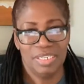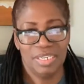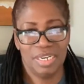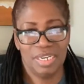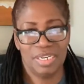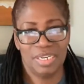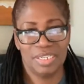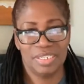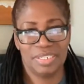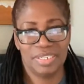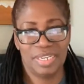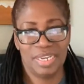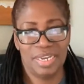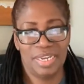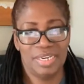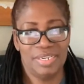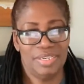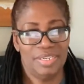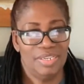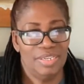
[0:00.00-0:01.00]
You
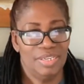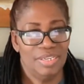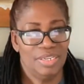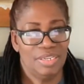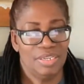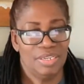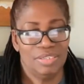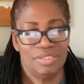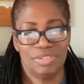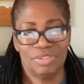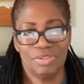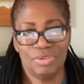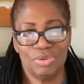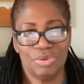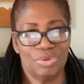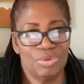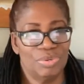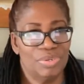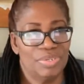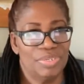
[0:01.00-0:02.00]
understand?
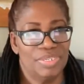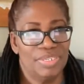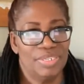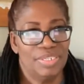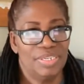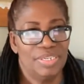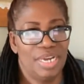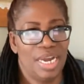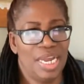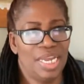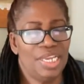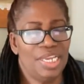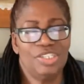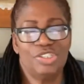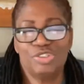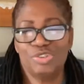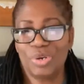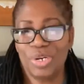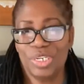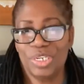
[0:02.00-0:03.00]
So I
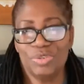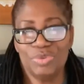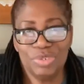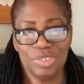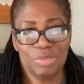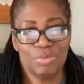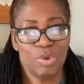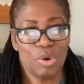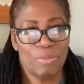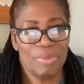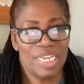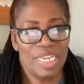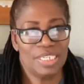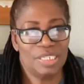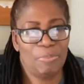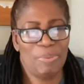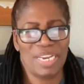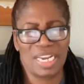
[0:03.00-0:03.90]
enjoy those moments.